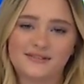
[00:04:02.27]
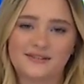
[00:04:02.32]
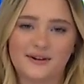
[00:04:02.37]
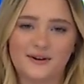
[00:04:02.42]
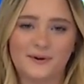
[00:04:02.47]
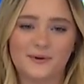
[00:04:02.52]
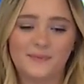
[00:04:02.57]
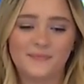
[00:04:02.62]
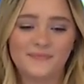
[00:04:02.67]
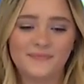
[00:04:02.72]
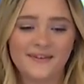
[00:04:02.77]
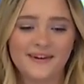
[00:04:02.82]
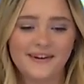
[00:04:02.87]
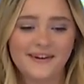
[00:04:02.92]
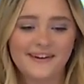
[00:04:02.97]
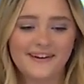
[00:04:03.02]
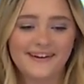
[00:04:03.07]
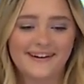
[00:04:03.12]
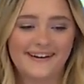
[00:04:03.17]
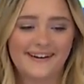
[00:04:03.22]
So
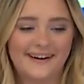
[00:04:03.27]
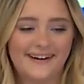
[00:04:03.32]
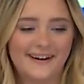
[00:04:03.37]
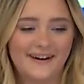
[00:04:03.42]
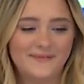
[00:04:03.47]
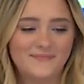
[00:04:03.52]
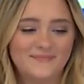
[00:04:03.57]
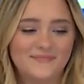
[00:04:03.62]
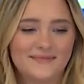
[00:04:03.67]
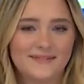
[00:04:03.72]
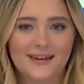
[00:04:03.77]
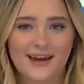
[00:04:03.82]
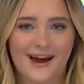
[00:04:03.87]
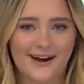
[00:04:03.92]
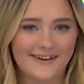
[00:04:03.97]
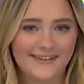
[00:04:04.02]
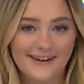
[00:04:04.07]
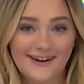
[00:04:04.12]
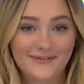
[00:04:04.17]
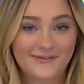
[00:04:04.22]

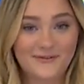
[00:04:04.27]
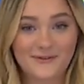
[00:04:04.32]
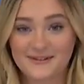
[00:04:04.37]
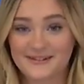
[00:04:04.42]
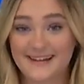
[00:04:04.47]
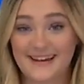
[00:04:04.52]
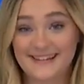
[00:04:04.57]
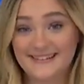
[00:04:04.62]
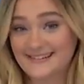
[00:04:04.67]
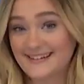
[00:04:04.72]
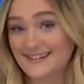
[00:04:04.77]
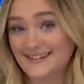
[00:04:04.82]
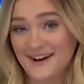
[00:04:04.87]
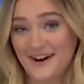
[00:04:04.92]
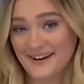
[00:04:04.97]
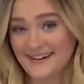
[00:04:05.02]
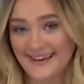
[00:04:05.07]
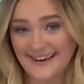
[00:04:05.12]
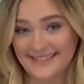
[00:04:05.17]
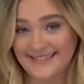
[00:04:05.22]
yeah, of course I did
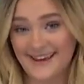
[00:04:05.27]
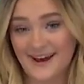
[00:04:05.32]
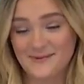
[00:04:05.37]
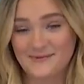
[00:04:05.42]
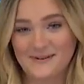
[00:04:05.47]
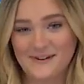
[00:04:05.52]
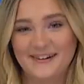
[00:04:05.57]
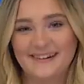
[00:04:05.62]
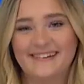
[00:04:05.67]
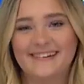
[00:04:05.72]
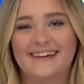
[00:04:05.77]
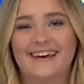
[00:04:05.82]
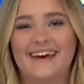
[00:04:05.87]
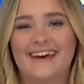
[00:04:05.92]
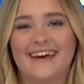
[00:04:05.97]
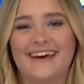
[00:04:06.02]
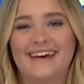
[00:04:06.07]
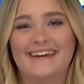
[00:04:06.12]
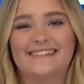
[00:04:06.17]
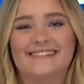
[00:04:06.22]
not get that one.
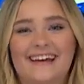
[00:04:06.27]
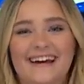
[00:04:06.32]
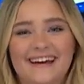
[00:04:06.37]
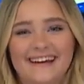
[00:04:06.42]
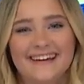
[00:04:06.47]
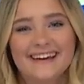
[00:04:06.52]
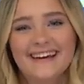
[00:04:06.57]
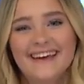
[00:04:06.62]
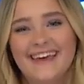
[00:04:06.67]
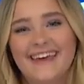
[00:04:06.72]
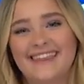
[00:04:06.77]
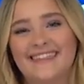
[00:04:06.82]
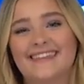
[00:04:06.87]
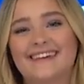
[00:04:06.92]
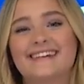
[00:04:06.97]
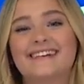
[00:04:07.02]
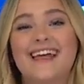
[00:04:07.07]
And the